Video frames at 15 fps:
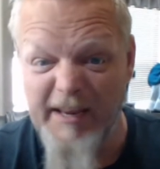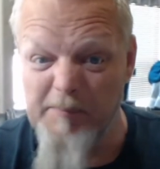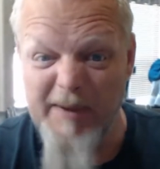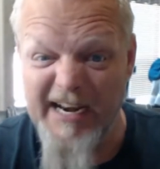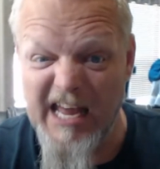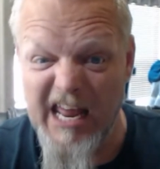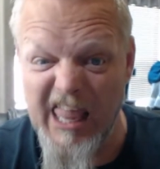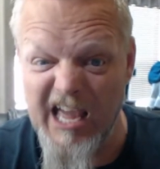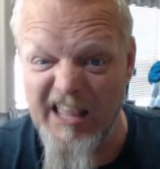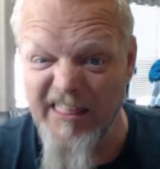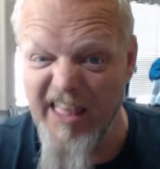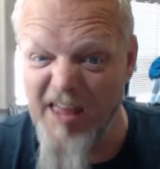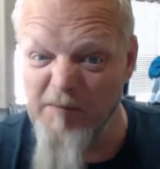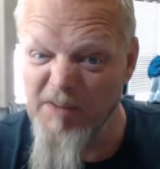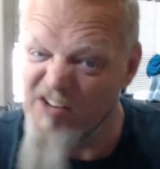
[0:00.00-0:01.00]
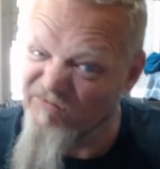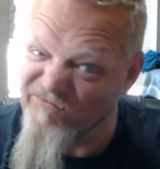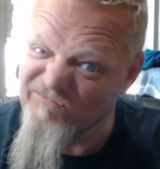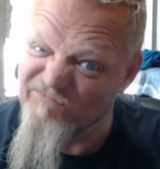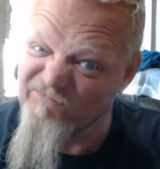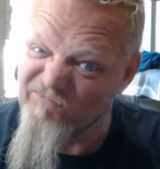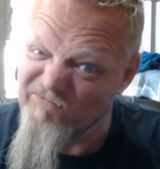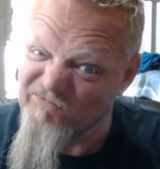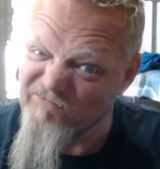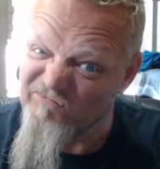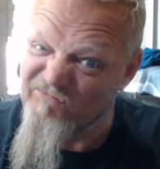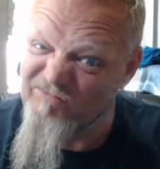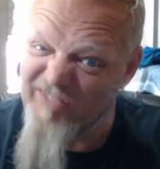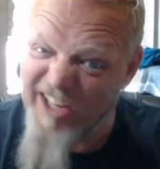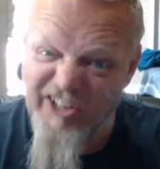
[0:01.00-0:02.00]
You might not like that, but
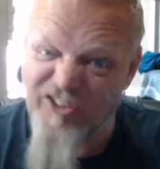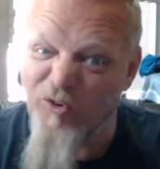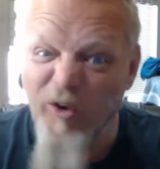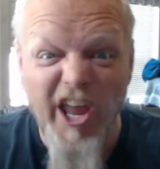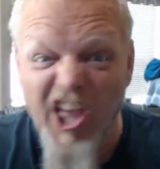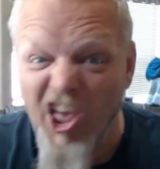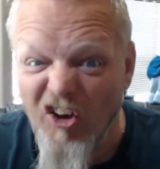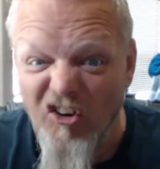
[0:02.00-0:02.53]
that's the way it